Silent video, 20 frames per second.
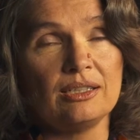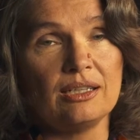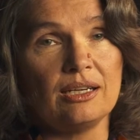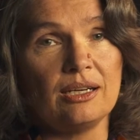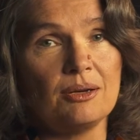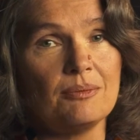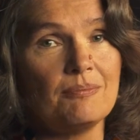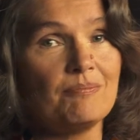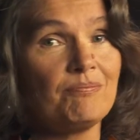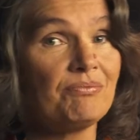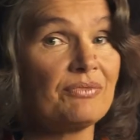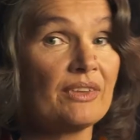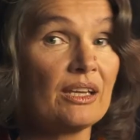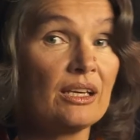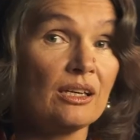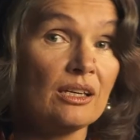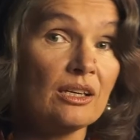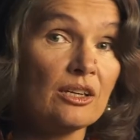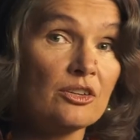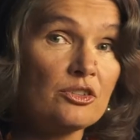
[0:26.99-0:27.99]
Um,
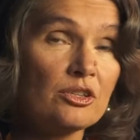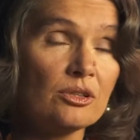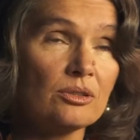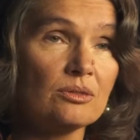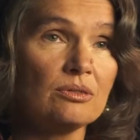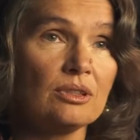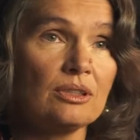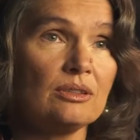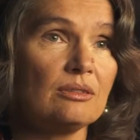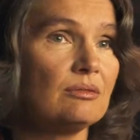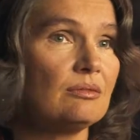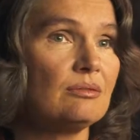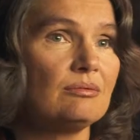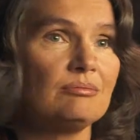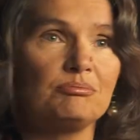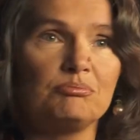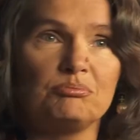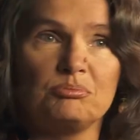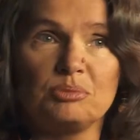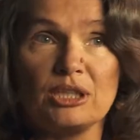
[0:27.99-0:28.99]
children
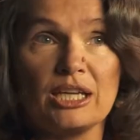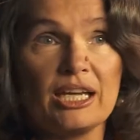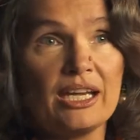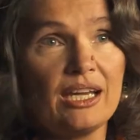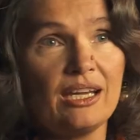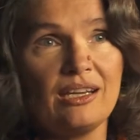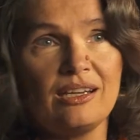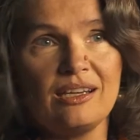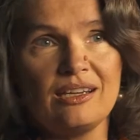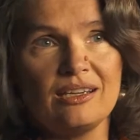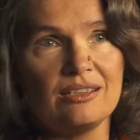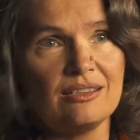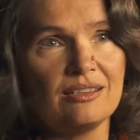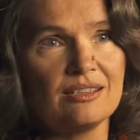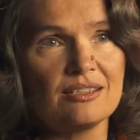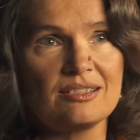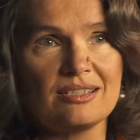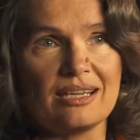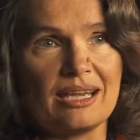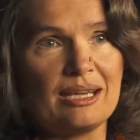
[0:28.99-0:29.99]
play in the
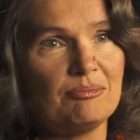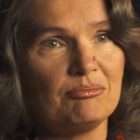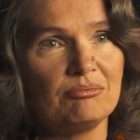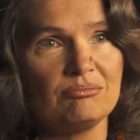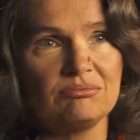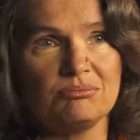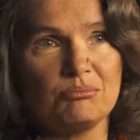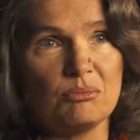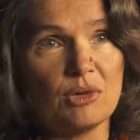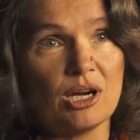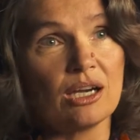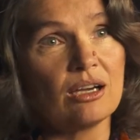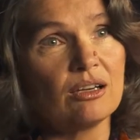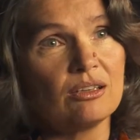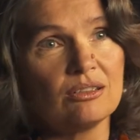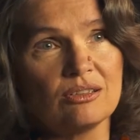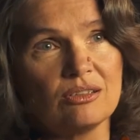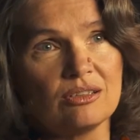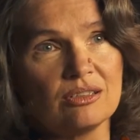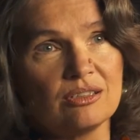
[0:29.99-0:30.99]
same muck
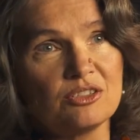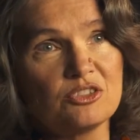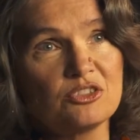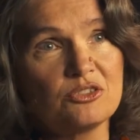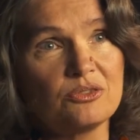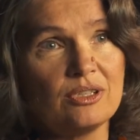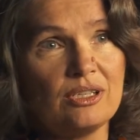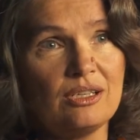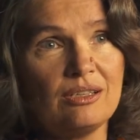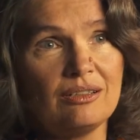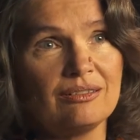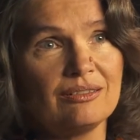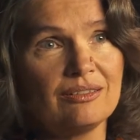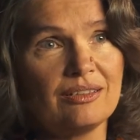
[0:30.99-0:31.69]
on the street